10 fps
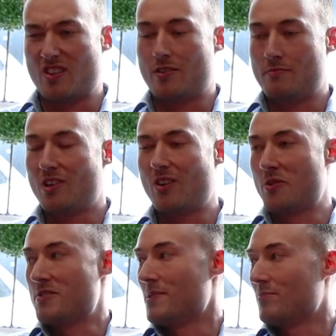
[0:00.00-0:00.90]
been
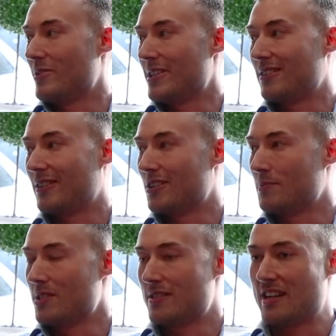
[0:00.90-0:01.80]
pretty close,
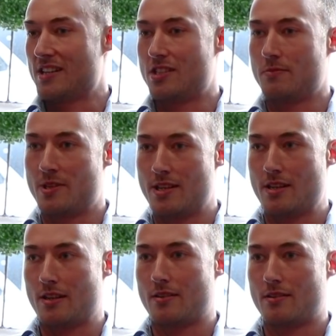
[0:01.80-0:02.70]
but it's nice to
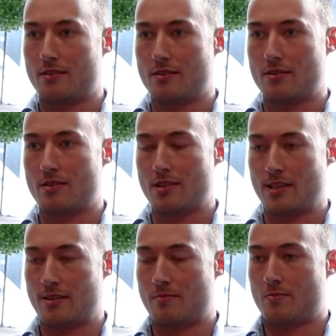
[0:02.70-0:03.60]
be
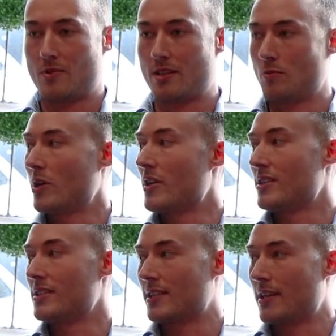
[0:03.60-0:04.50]

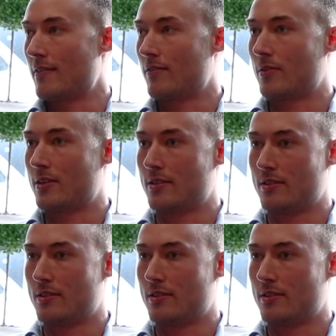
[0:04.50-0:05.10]
working together.